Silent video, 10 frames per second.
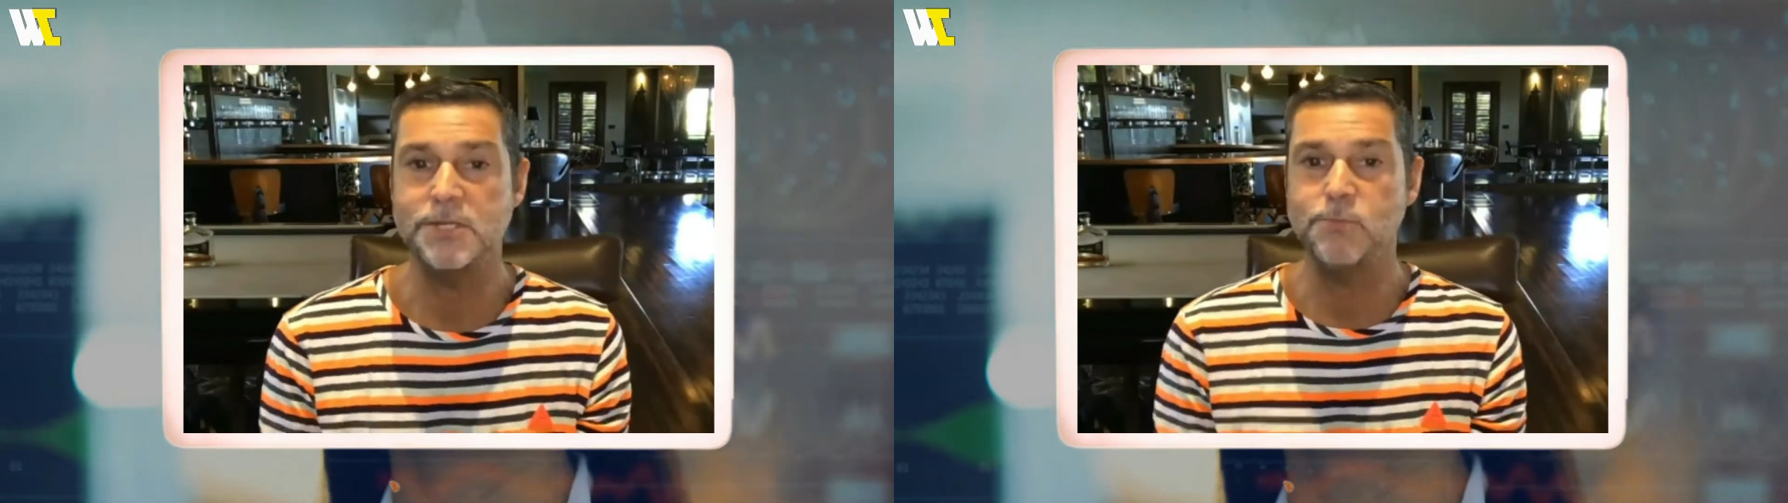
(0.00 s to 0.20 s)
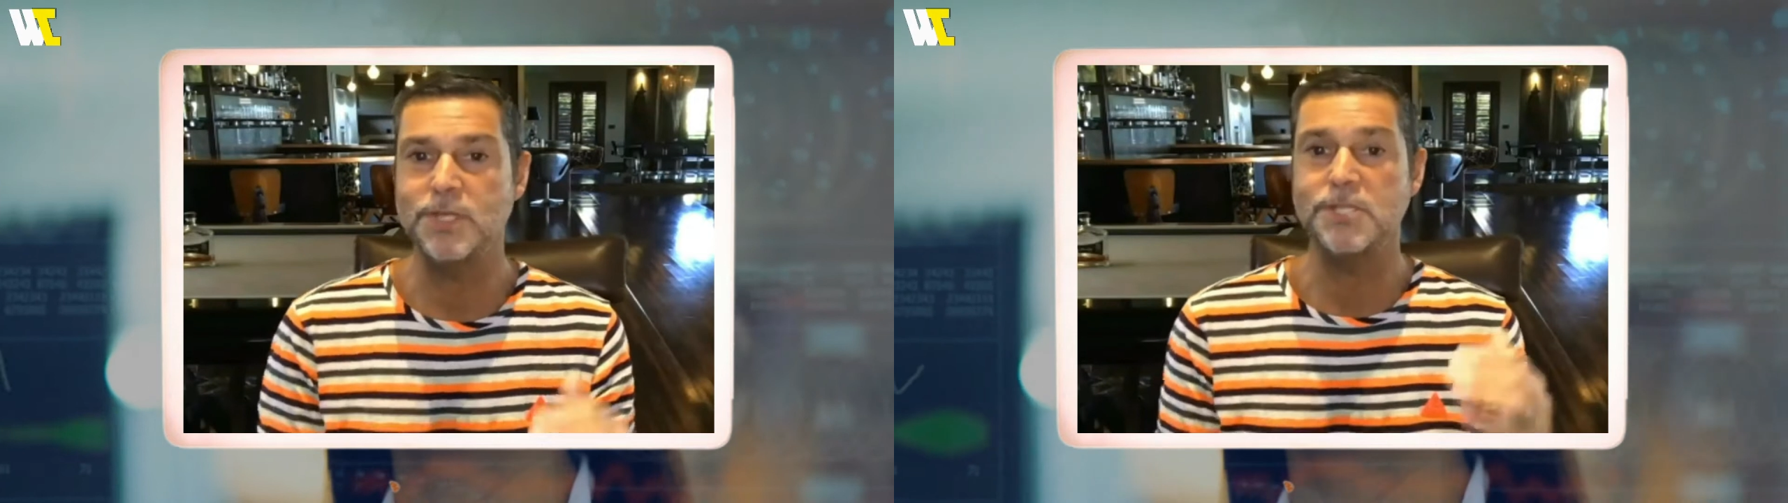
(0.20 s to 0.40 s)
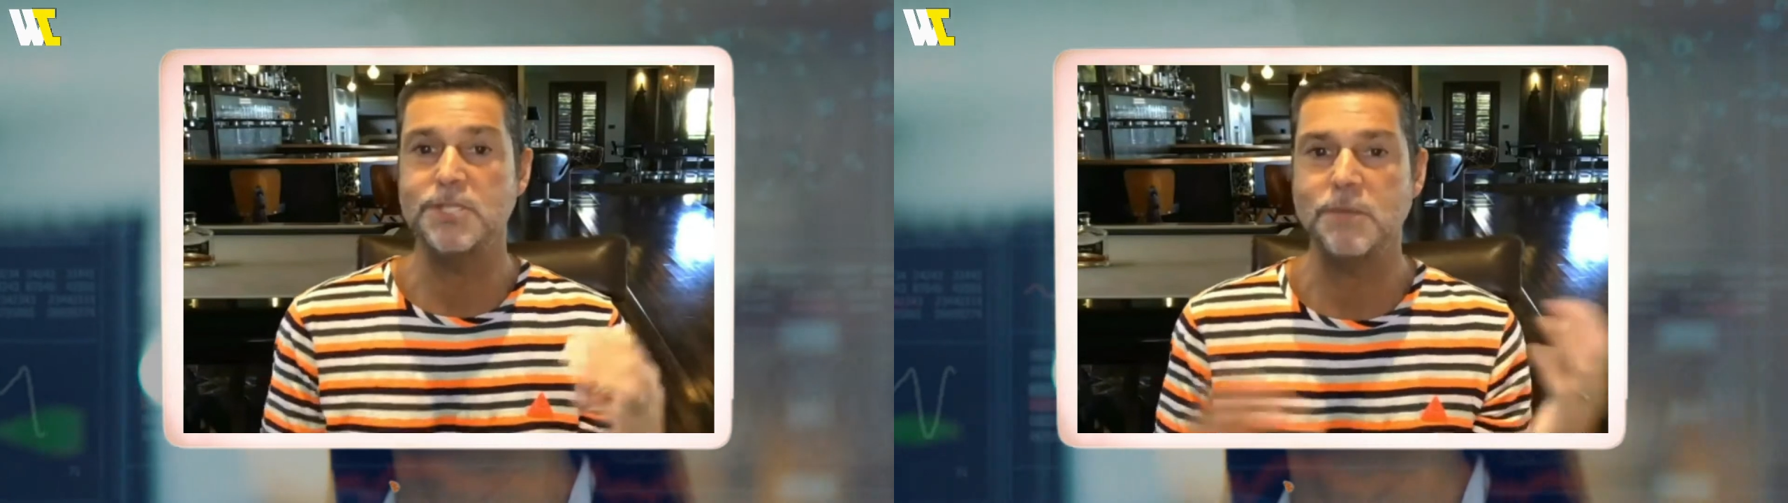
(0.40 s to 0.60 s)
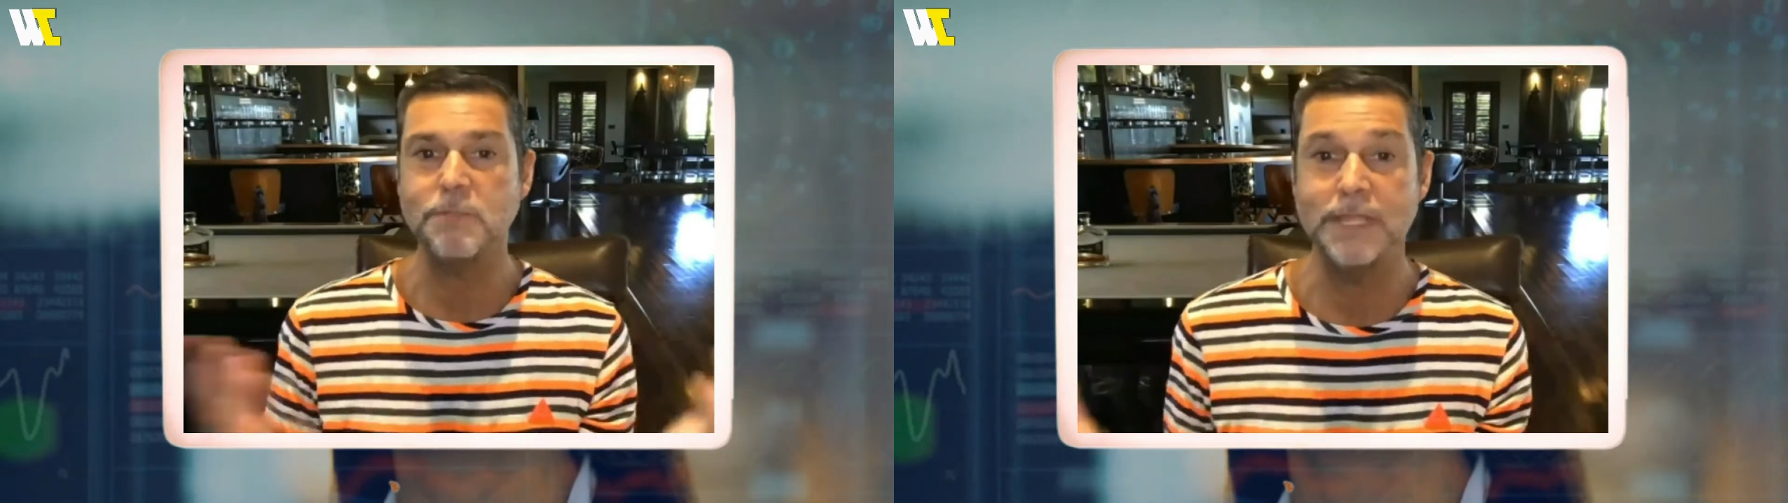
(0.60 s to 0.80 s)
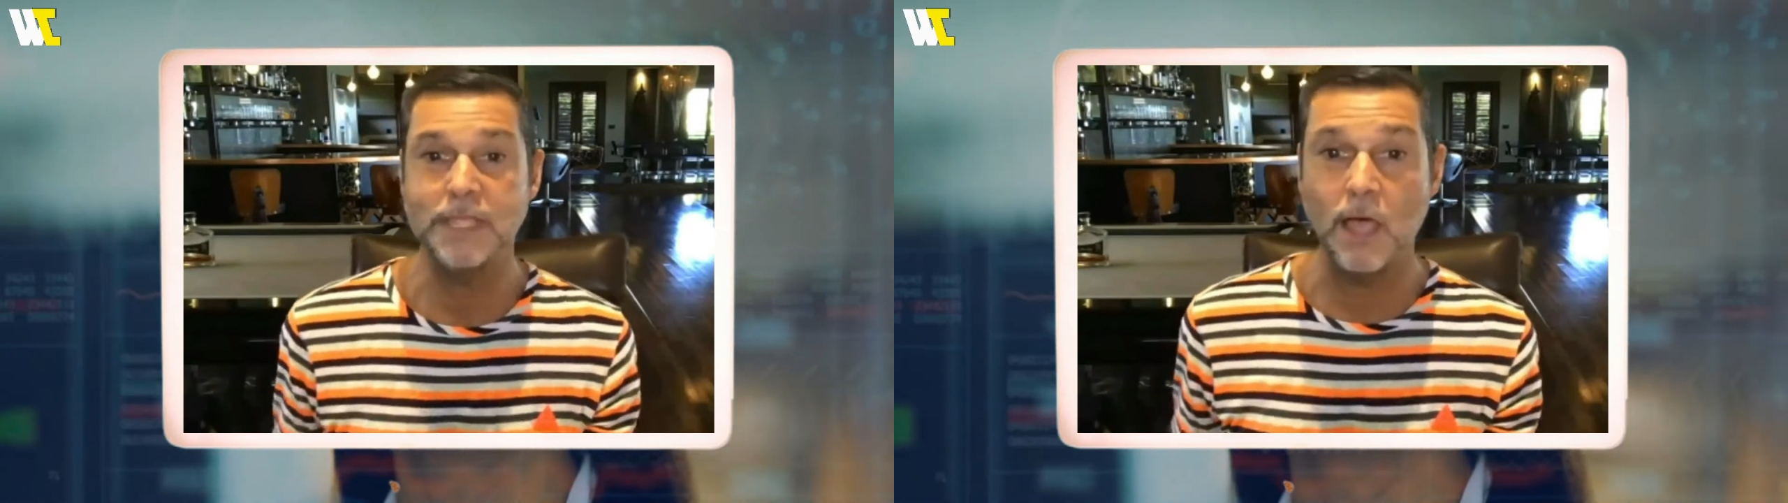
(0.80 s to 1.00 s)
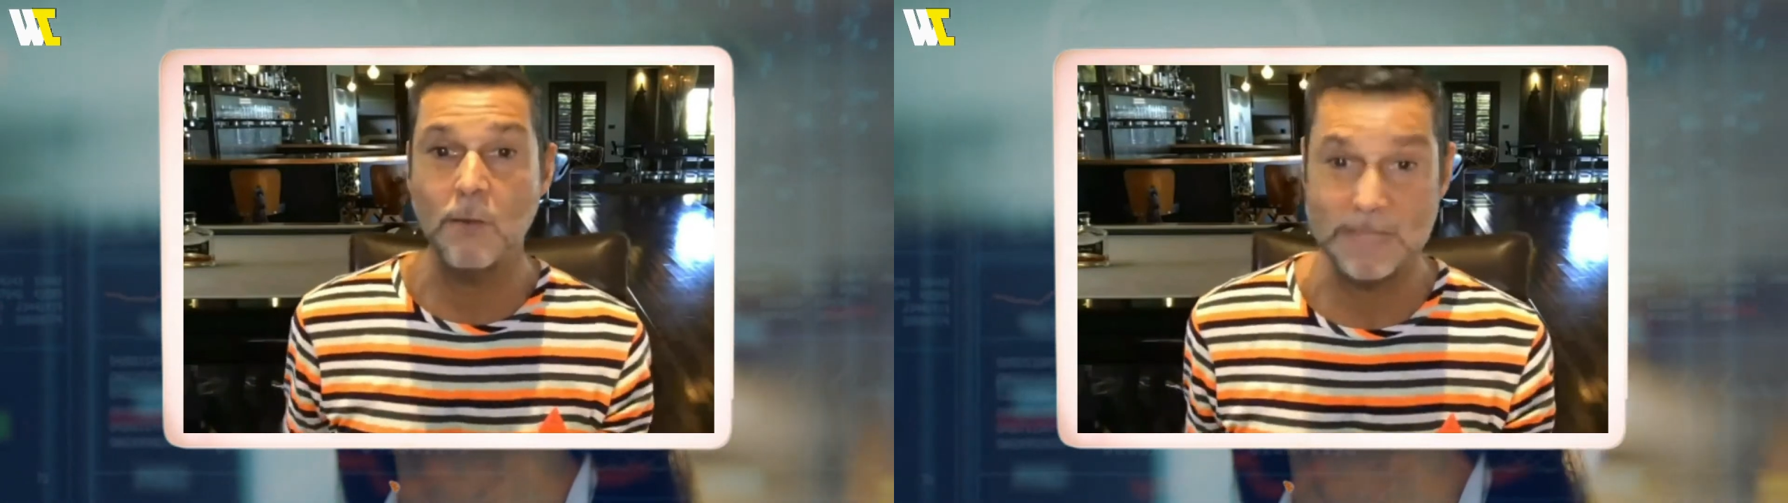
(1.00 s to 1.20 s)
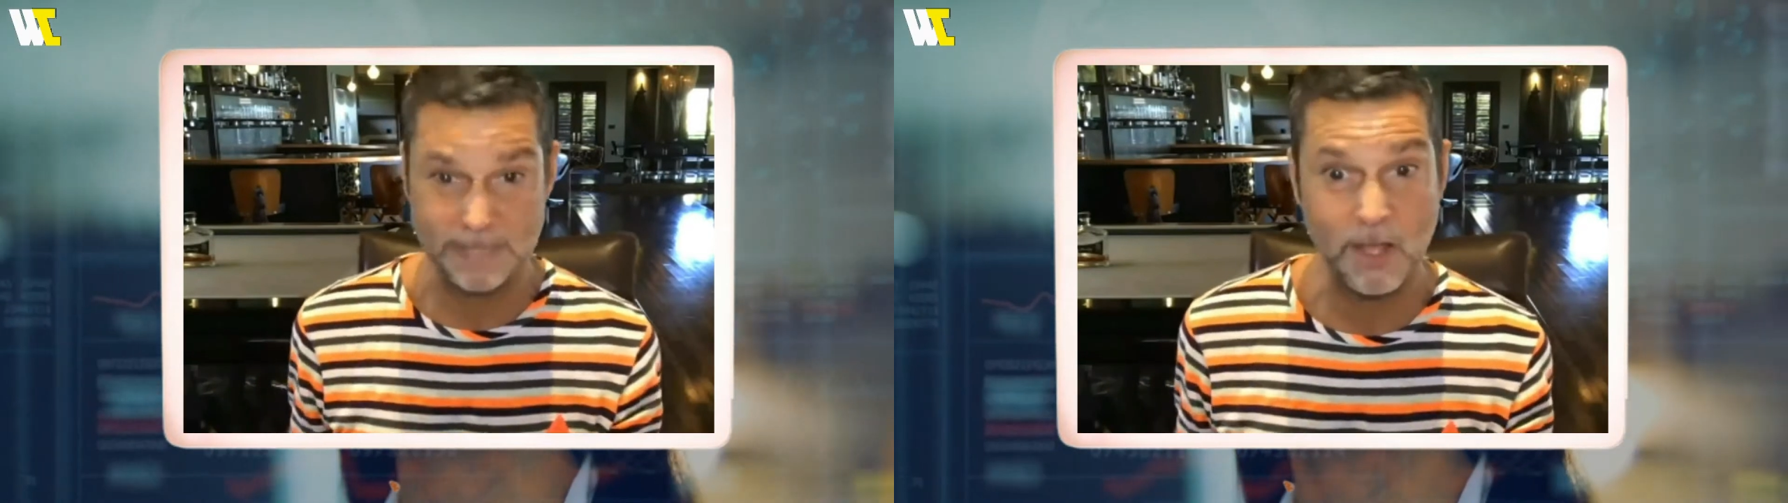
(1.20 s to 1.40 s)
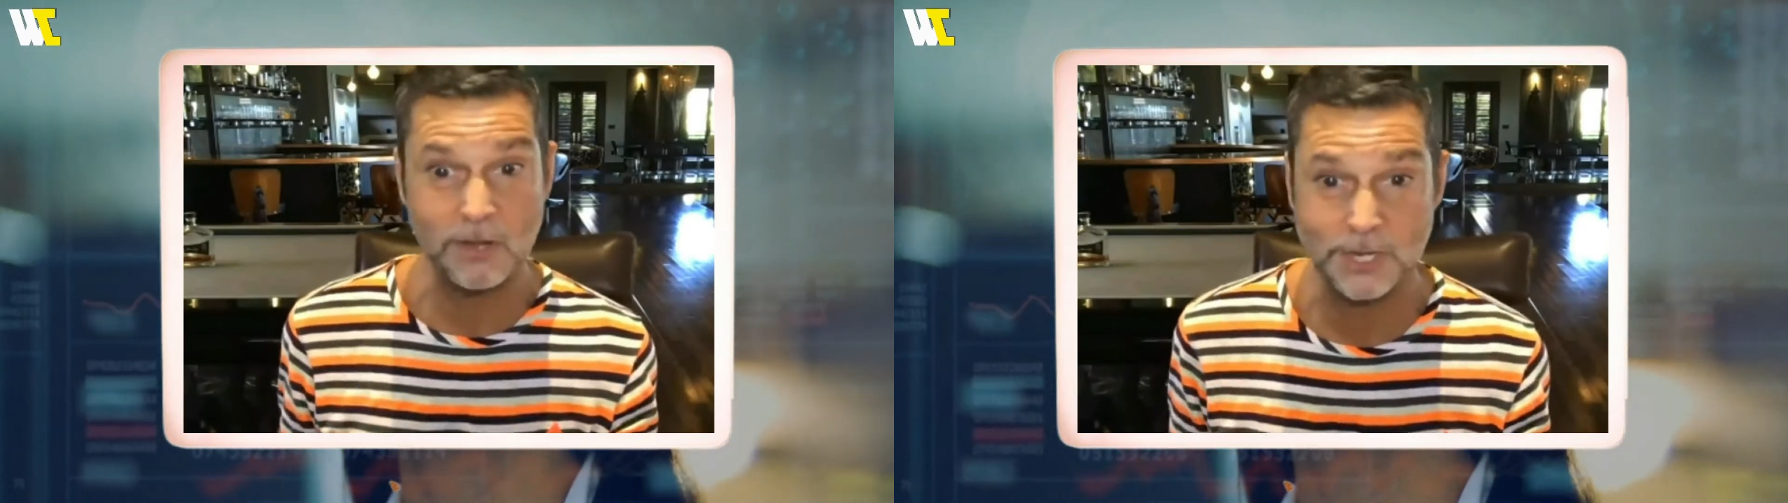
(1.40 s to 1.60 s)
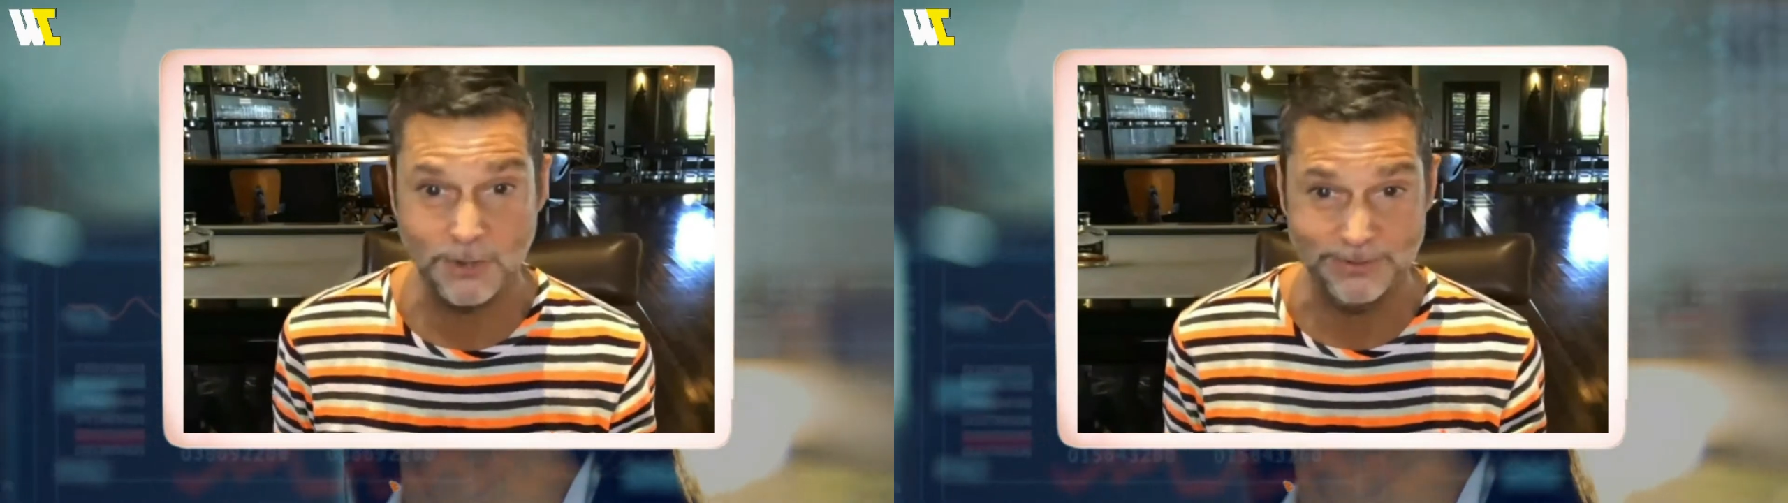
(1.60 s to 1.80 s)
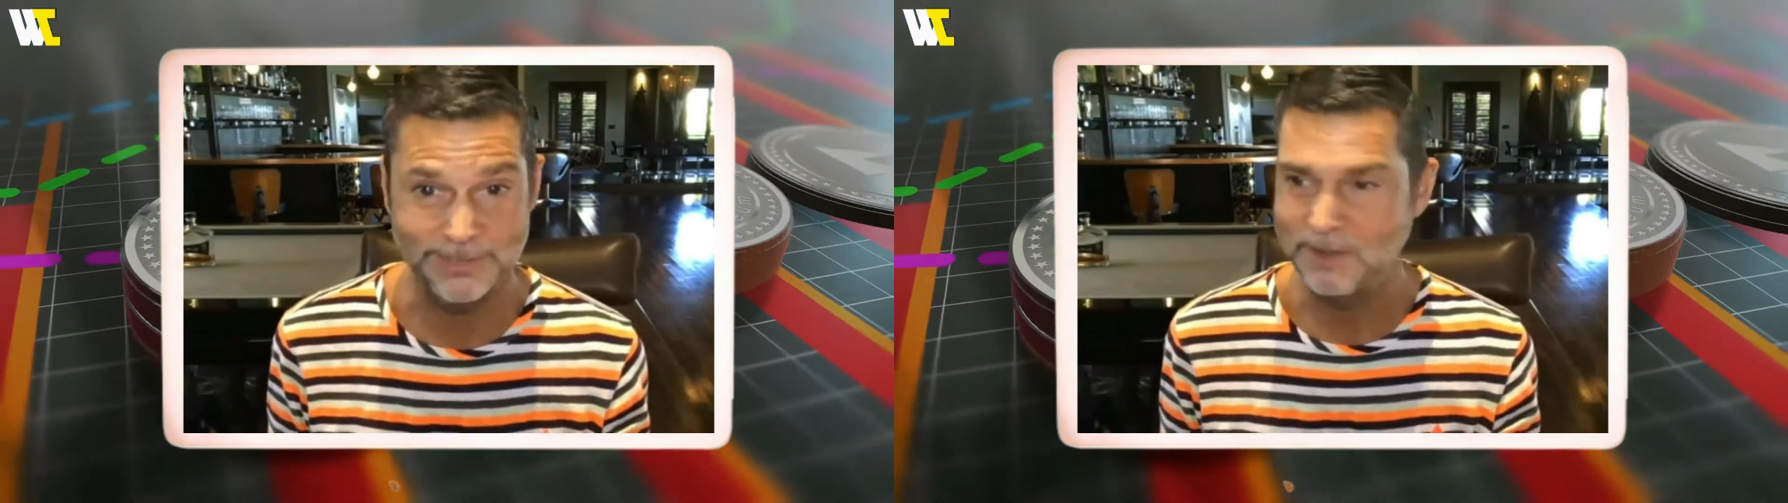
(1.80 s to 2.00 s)
where somebody can't meet their margin
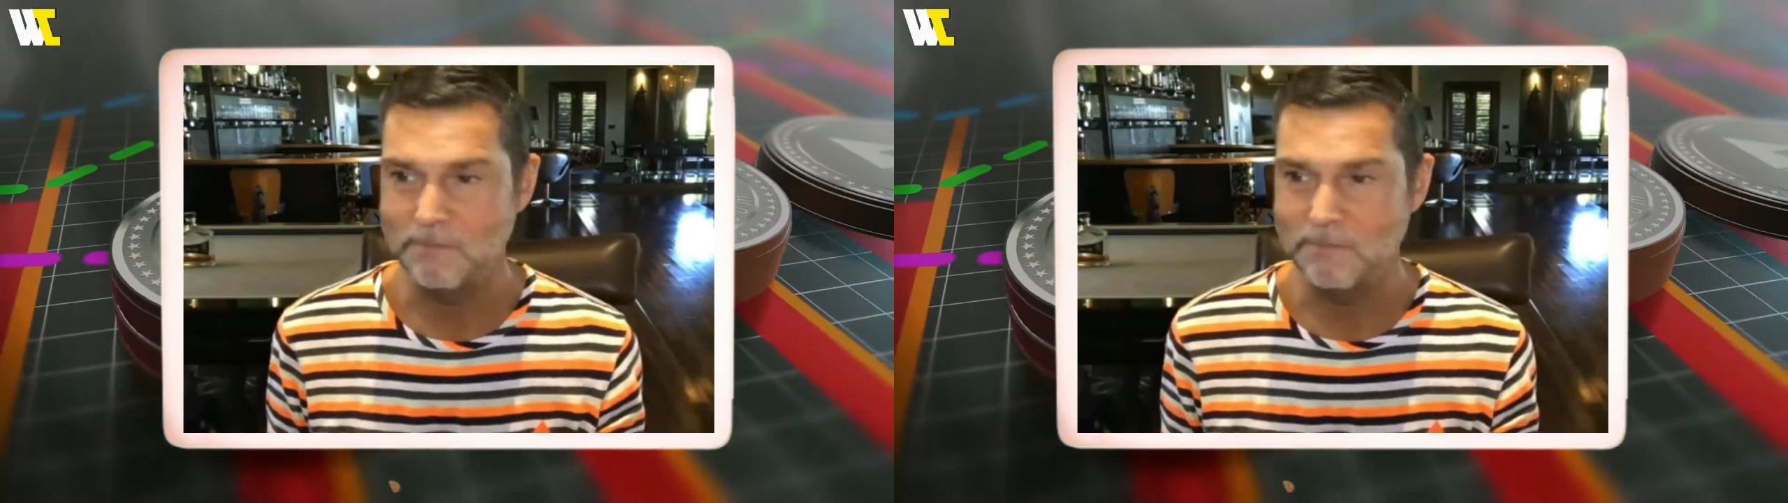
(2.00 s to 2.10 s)
call,